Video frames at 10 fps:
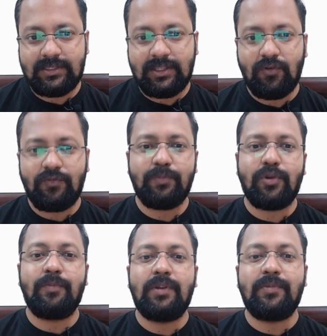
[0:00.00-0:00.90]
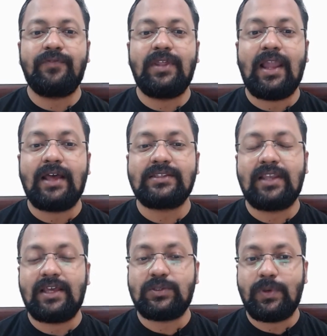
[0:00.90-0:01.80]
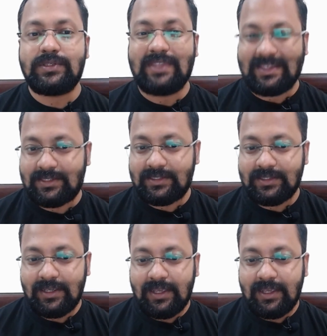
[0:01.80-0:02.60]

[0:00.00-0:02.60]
The homework problem of the last class was this,